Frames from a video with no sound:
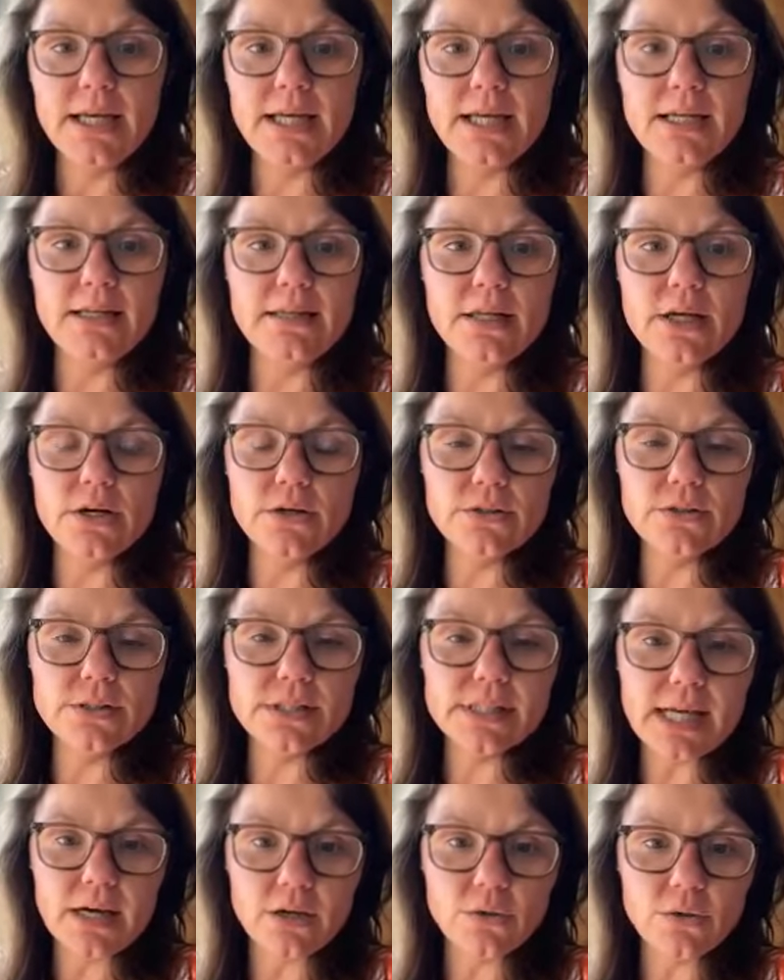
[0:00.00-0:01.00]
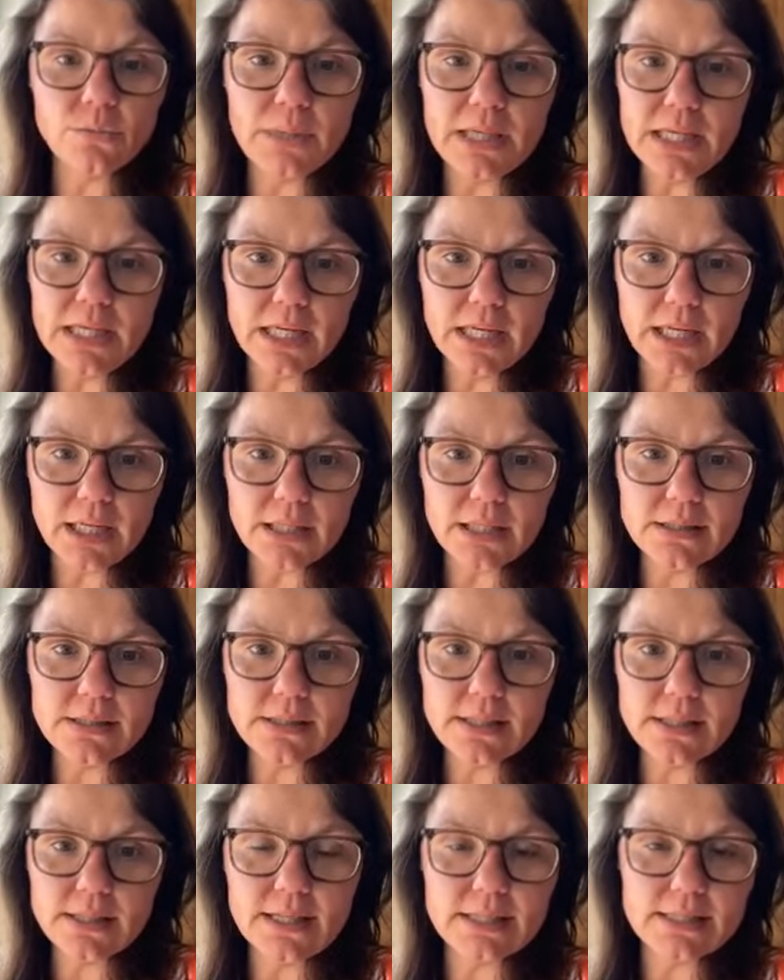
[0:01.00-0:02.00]
in those town
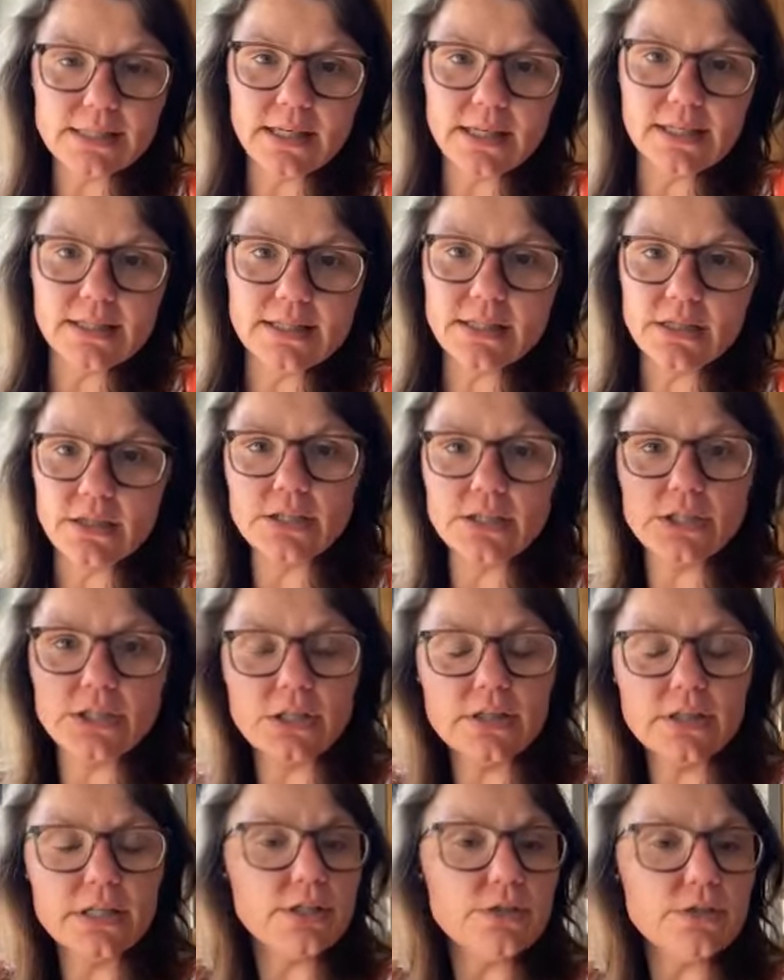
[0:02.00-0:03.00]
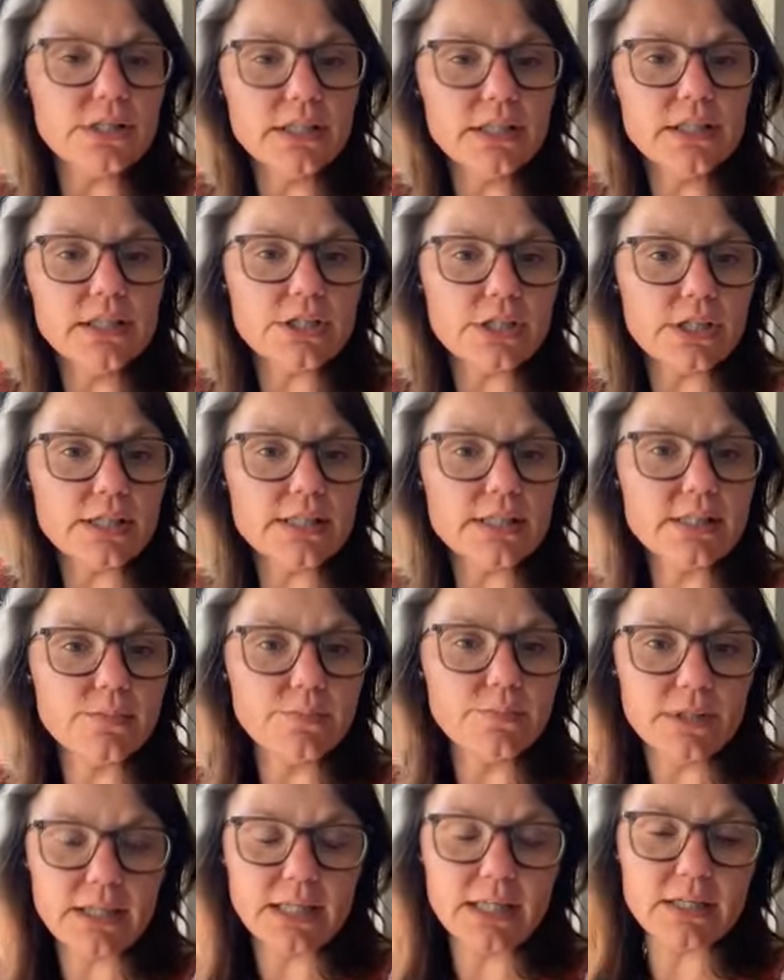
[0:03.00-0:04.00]
meetings. And that's not necessarily during due diligence,
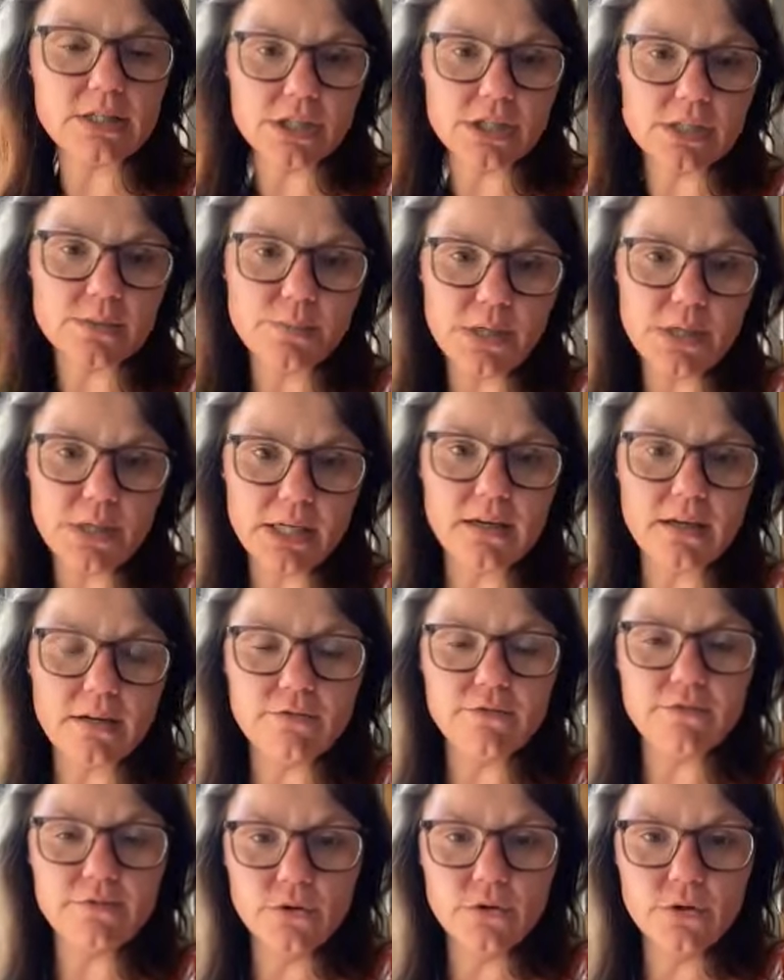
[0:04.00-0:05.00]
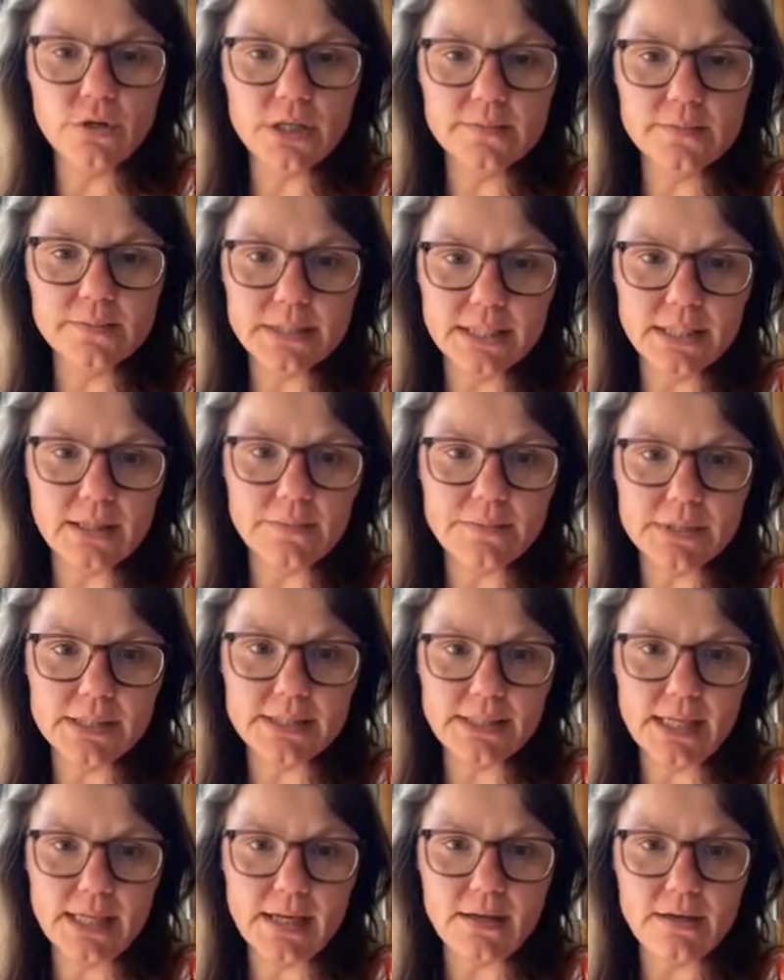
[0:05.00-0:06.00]
but that's just being informed and up to
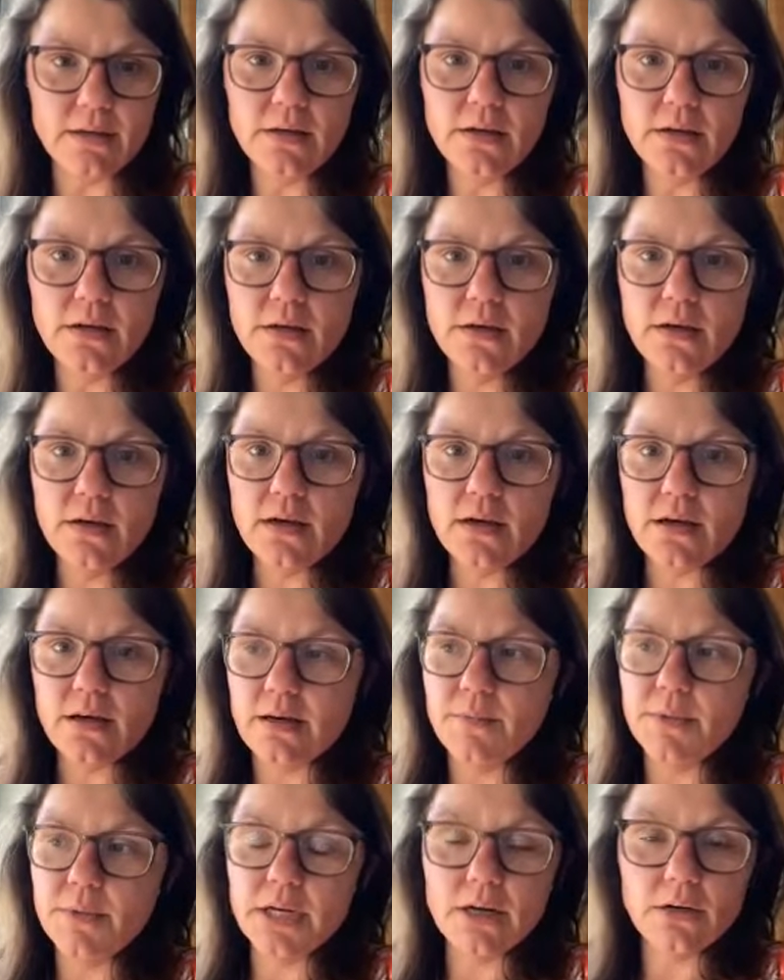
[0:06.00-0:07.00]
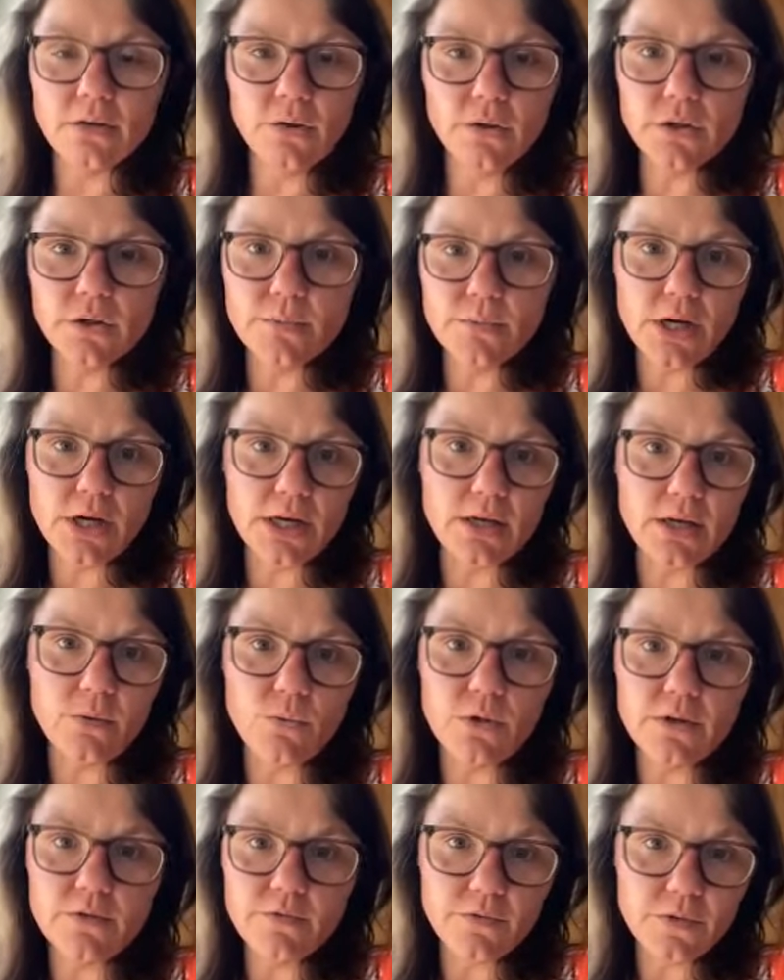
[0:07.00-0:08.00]
date. Um, in our local market,
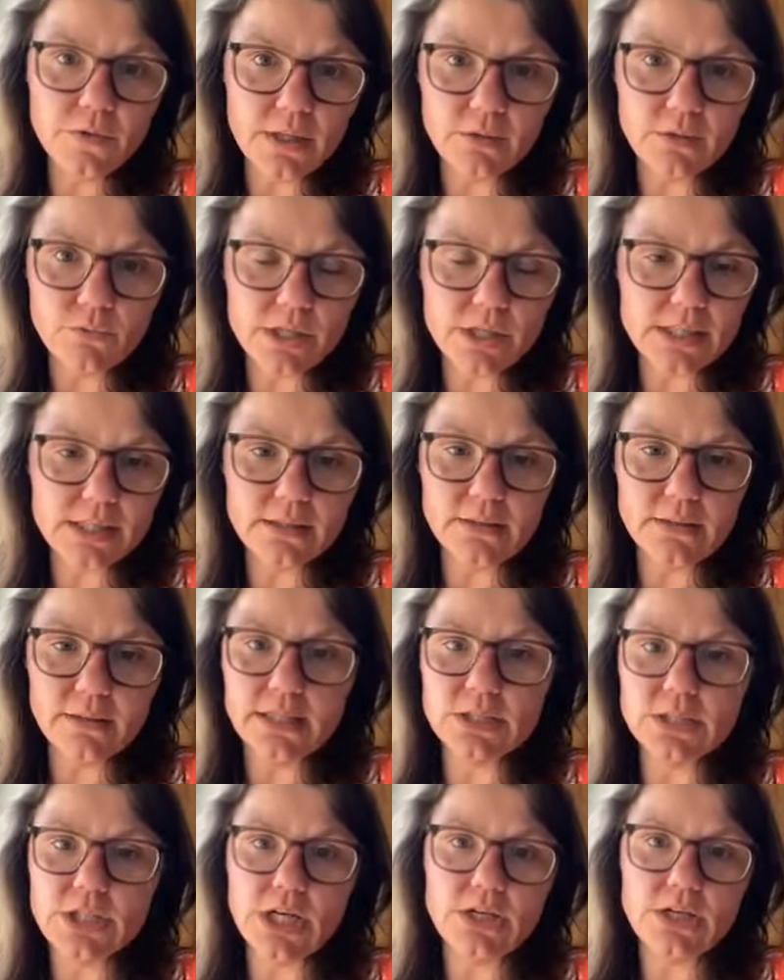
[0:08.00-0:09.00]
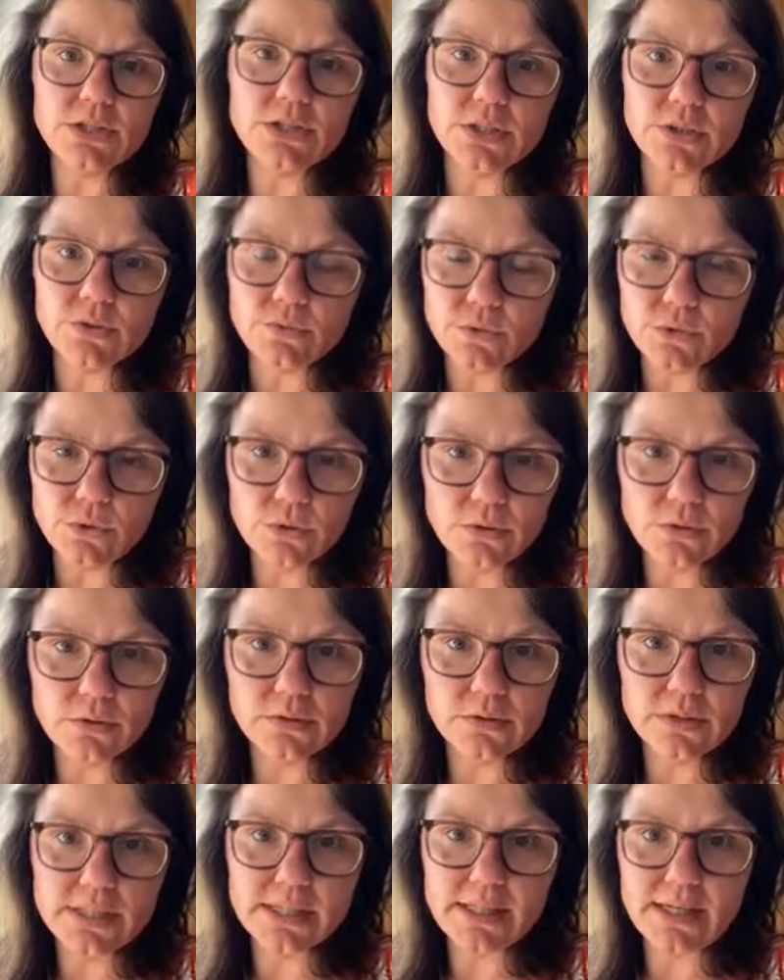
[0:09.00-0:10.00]
Woodfin recently changed the
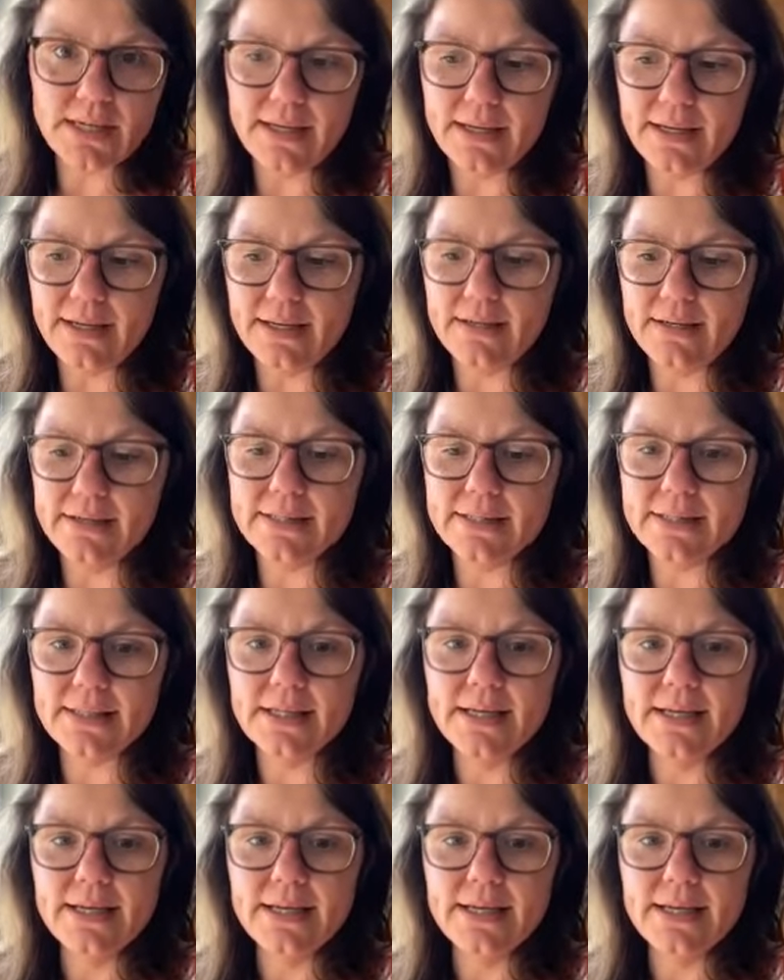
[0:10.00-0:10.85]
rules. And